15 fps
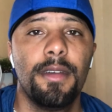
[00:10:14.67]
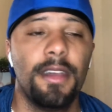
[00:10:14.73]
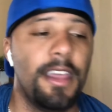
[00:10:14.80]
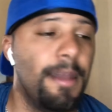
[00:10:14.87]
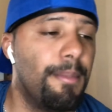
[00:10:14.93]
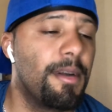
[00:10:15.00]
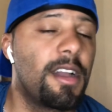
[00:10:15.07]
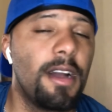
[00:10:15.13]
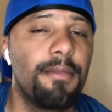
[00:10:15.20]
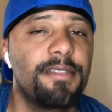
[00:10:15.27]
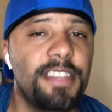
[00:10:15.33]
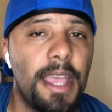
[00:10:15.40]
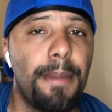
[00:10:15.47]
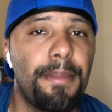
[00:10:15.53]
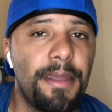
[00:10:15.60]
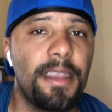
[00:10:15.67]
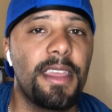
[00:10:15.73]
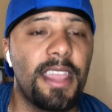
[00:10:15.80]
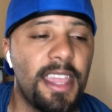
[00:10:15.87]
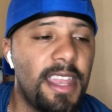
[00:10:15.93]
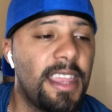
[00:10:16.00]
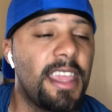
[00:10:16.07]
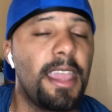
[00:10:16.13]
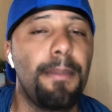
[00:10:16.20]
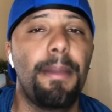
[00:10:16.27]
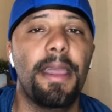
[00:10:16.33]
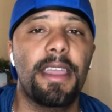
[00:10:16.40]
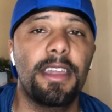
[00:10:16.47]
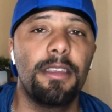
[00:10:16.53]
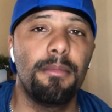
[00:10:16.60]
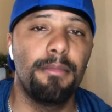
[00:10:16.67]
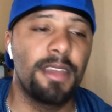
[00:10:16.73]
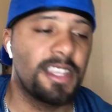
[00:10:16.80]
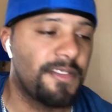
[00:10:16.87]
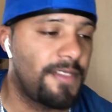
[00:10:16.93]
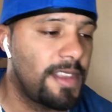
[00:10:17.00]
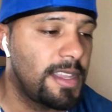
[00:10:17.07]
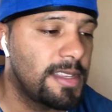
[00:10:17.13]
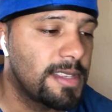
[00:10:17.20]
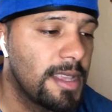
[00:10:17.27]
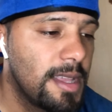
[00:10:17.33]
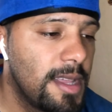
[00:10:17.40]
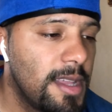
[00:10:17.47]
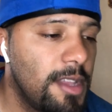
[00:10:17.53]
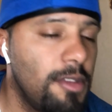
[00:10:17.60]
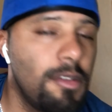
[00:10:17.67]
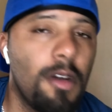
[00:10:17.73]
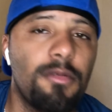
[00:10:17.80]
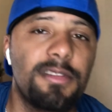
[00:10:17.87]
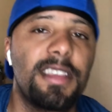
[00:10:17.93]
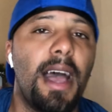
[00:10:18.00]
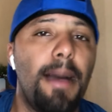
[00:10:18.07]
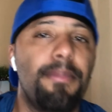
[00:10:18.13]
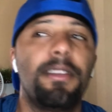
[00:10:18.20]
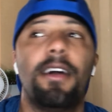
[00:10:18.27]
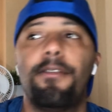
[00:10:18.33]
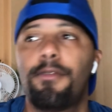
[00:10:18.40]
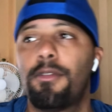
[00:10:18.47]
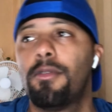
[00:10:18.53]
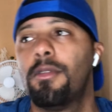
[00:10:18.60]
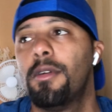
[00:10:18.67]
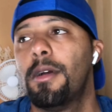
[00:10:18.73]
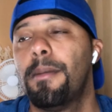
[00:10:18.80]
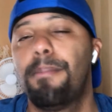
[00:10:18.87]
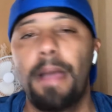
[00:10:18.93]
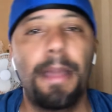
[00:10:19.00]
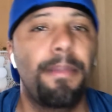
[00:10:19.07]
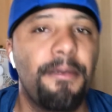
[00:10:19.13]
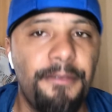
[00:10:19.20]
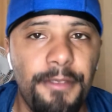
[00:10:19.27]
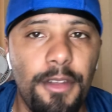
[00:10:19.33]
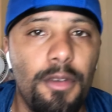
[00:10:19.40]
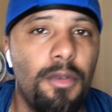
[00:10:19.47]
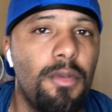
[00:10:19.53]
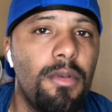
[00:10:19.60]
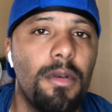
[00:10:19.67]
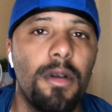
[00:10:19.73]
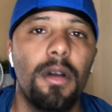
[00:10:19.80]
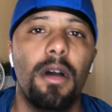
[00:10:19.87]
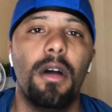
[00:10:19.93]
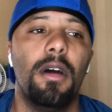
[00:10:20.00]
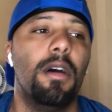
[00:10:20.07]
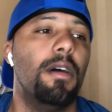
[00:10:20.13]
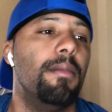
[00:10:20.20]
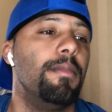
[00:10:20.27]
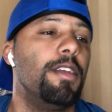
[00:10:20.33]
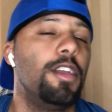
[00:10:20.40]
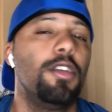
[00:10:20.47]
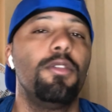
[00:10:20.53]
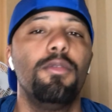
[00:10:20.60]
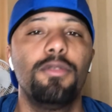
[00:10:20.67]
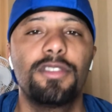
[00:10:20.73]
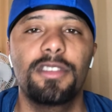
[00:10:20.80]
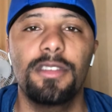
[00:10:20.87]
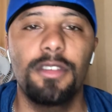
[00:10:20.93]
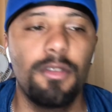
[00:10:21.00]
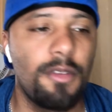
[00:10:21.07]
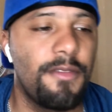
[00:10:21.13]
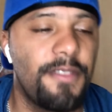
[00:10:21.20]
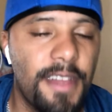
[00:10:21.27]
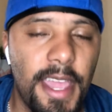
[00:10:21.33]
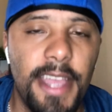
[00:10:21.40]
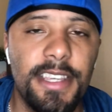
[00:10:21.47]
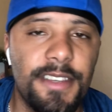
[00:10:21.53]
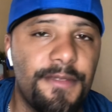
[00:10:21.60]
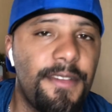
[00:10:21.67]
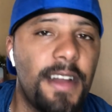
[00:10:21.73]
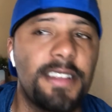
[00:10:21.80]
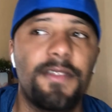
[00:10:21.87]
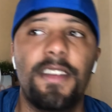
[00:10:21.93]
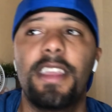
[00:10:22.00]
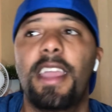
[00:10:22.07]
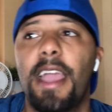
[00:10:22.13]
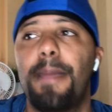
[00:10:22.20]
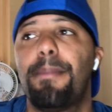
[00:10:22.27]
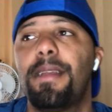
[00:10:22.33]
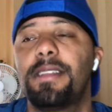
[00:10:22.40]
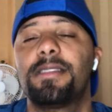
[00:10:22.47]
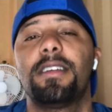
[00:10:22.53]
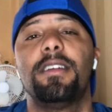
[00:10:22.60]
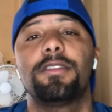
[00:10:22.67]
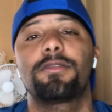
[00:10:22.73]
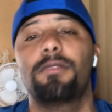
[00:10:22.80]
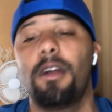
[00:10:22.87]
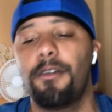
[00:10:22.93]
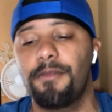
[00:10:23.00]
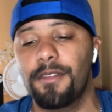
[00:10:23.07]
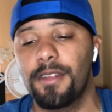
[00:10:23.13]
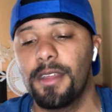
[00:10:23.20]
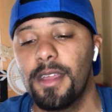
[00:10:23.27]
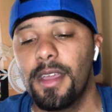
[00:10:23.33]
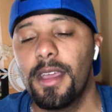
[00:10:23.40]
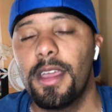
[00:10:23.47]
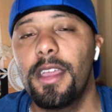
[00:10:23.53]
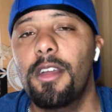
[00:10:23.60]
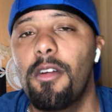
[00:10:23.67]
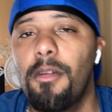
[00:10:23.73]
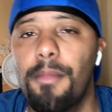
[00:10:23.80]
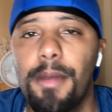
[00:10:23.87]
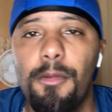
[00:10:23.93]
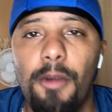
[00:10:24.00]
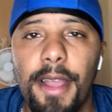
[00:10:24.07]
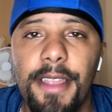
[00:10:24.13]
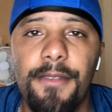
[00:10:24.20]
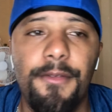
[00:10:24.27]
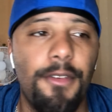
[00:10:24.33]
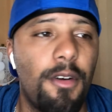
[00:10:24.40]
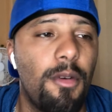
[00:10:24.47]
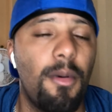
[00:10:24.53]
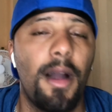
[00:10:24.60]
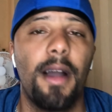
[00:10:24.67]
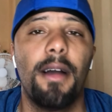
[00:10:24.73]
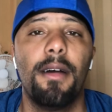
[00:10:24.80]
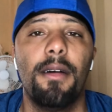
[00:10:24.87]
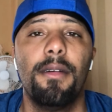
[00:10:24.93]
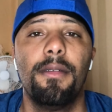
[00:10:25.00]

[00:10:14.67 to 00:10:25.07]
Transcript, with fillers: and become champion again and get back in the mix for these, you know, top level pay per view, um, huge unification fights. If he can't beat Terence Crawford, he gonna be waiting for a while,